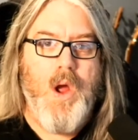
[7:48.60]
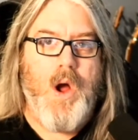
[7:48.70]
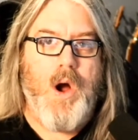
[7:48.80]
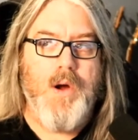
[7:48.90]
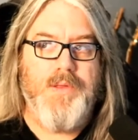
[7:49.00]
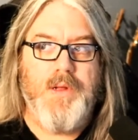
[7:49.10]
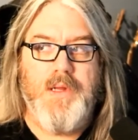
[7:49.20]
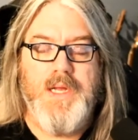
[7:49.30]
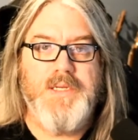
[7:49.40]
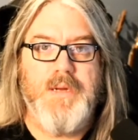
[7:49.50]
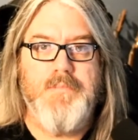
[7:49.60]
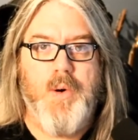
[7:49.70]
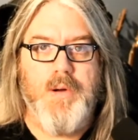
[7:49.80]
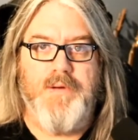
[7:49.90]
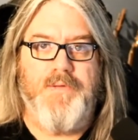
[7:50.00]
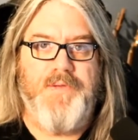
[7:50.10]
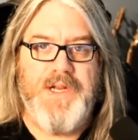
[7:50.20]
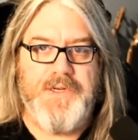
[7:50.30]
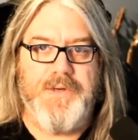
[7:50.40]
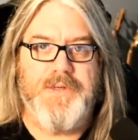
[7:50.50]
are the least important
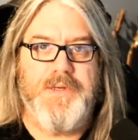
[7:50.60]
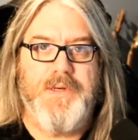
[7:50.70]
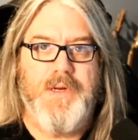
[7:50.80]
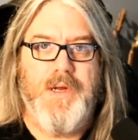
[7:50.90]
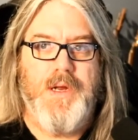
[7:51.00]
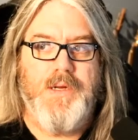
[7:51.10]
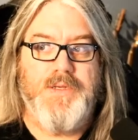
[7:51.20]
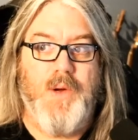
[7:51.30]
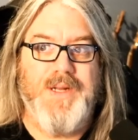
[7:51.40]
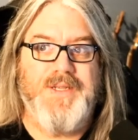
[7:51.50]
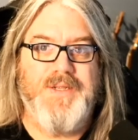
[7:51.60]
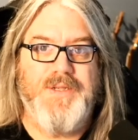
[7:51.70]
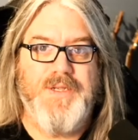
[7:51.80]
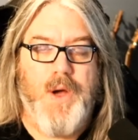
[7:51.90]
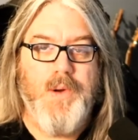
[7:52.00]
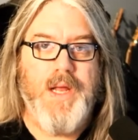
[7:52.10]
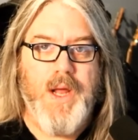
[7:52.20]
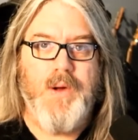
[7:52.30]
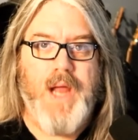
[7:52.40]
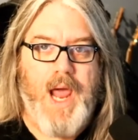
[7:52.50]
features. So it's totally
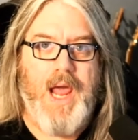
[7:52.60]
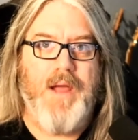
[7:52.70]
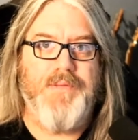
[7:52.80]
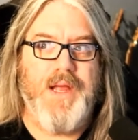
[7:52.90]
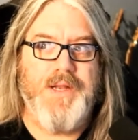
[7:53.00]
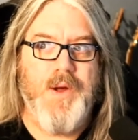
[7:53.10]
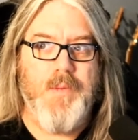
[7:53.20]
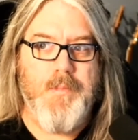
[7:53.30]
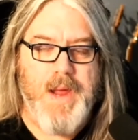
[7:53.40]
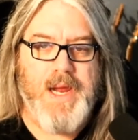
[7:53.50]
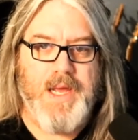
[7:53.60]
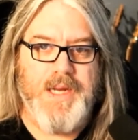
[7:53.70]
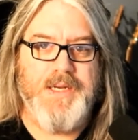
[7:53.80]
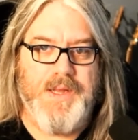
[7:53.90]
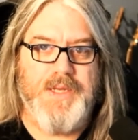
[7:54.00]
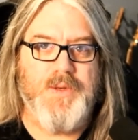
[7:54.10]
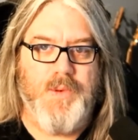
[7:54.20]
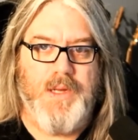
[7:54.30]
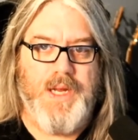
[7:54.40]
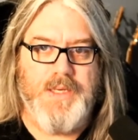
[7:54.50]
okay if they don't make it into this
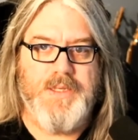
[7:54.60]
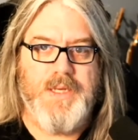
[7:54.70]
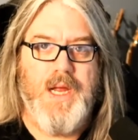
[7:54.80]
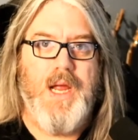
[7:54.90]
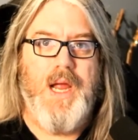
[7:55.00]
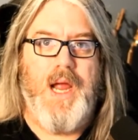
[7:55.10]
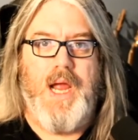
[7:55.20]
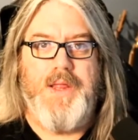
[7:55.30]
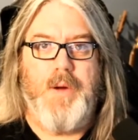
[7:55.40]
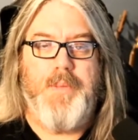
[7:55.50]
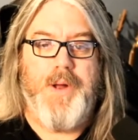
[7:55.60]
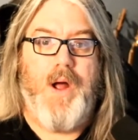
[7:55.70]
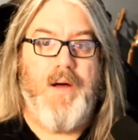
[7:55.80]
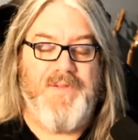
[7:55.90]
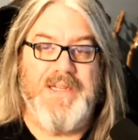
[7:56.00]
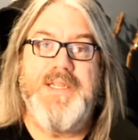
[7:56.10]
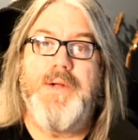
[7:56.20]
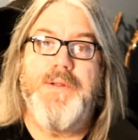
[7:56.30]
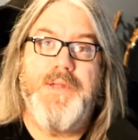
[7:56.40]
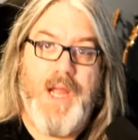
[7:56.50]
release and they're put off
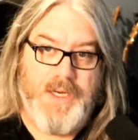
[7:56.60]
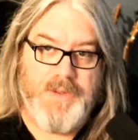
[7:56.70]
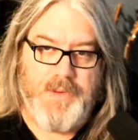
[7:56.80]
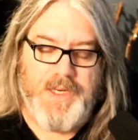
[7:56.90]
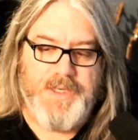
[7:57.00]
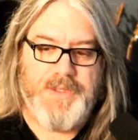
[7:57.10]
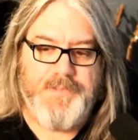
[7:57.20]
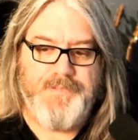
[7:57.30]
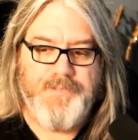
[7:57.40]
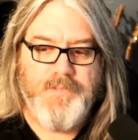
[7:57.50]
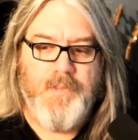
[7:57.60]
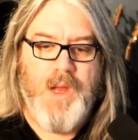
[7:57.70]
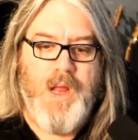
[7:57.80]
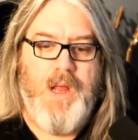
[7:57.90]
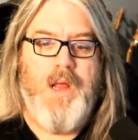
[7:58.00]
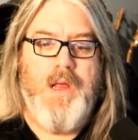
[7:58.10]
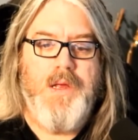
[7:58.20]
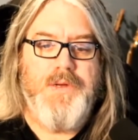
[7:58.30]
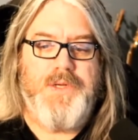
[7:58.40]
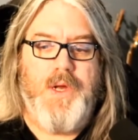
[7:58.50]
until next release.
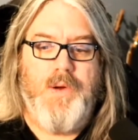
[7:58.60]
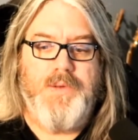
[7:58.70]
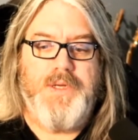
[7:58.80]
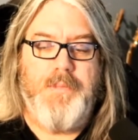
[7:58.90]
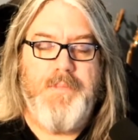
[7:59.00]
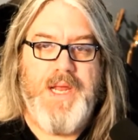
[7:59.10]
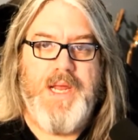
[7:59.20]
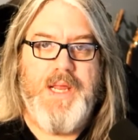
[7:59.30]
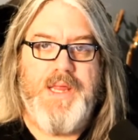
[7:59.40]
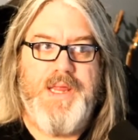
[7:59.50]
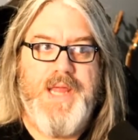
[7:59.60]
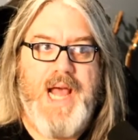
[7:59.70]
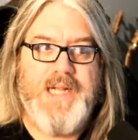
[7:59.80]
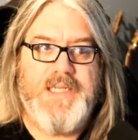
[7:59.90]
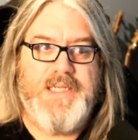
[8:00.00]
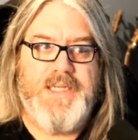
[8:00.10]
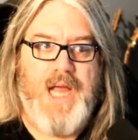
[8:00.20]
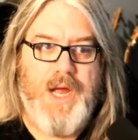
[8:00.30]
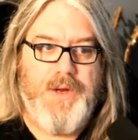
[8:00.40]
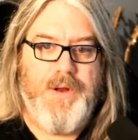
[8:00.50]
So to me, that's
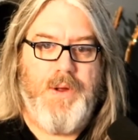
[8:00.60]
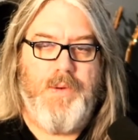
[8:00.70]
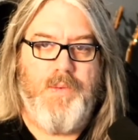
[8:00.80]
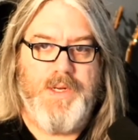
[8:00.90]
how you know when to